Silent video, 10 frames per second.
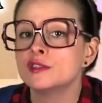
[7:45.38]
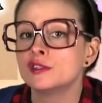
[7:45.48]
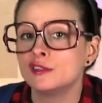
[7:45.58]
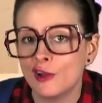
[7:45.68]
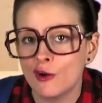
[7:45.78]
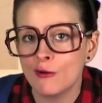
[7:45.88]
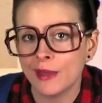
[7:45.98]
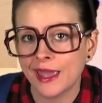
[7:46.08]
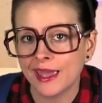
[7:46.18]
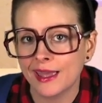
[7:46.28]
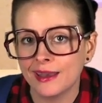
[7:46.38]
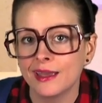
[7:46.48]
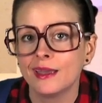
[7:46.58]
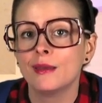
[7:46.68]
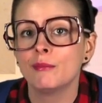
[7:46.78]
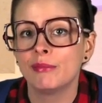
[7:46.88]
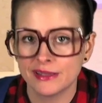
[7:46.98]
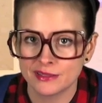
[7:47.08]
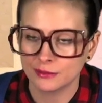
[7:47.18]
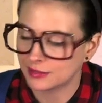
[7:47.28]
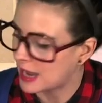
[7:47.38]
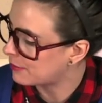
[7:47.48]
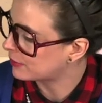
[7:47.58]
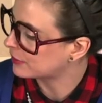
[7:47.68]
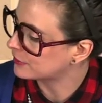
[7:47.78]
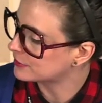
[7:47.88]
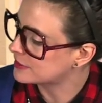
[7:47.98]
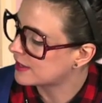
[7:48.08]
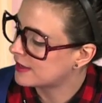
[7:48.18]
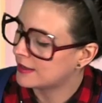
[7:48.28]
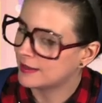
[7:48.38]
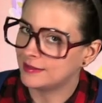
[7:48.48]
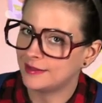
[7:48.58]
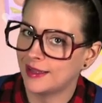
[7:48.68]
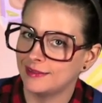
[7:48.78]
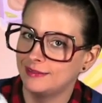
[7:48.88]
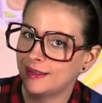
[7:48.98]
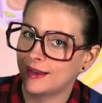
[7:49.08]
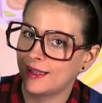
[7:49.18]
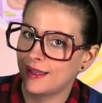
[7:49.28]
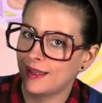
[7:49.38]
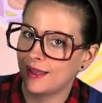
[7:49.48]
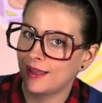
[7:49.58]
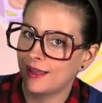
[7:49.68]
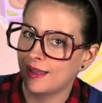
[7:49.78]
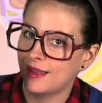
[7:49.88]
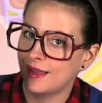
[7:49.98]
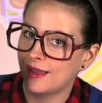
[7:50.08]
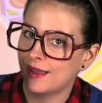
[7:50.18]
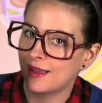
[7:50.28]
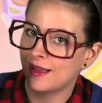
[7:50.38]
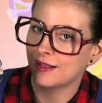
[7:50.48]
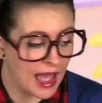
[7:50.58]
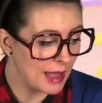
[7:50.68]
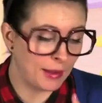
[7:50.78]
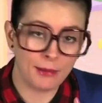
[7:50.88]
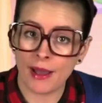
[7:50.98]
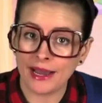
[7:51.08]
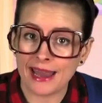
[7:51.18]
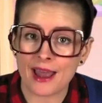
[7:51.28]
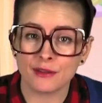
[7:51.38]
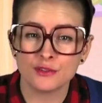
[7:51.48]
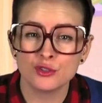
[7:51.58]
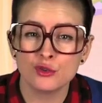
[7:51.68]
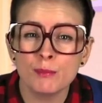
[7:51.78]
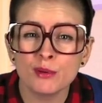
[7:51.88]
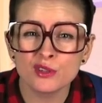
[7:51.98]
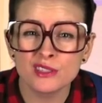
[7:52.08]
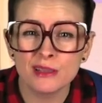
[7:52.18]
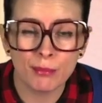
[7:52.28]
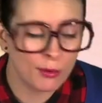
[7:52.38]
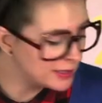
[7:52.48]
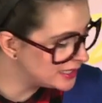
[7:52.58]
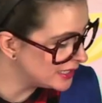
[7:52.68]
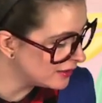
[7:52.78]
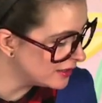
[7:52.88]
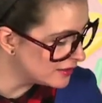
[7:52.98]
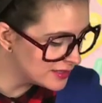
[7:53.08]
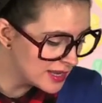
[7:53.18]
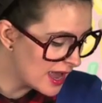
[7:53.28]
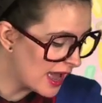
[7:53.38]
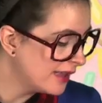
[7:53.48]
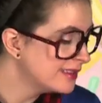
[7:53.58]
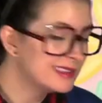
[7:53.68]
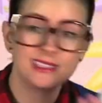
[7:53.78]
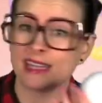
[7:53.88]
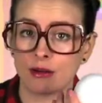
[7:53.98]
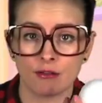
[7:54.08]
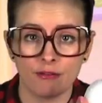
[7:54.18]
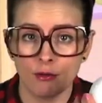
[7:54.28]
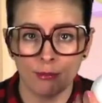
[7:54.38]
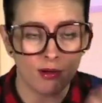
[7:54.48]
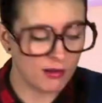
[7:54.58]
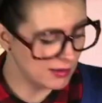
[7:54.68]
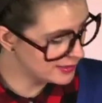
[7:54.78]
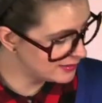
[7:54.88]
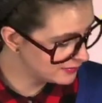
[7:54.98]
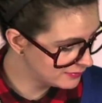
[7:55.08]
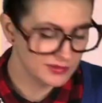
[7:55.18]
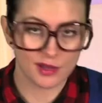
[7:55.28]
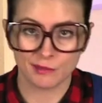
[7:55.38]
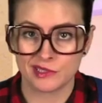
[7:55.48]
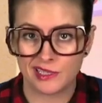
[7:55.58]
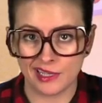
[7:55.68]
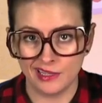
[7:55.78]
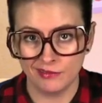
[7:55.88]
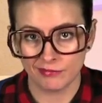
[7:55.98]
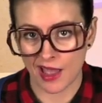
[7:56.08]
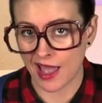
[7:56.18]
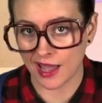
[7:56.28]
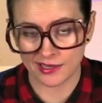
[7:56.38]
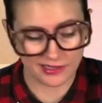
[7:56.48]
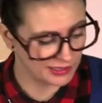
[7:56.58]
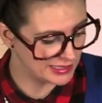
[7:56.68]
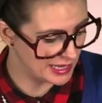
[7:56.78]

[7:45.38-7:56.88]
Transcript: Snowman, pencil toppers, da da da. I made mine out of super simple materials, styrofoam balls, something sticky. I got duct